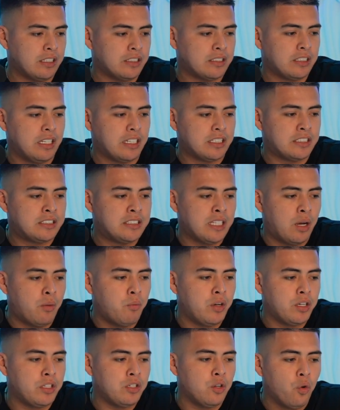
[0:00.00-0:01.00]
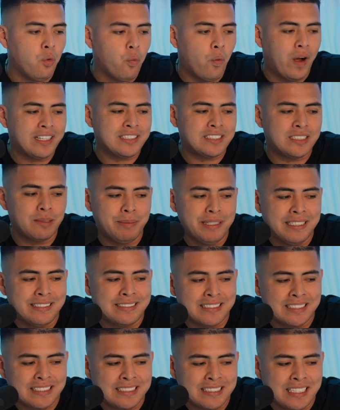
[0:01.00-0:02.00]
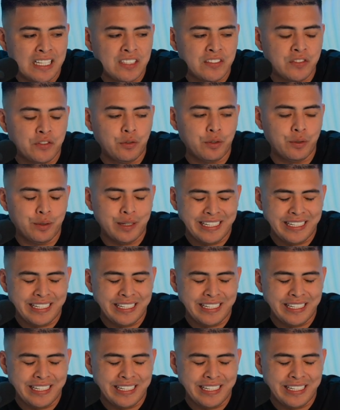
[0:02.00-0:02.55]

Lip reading: Look, someone who wants to be successful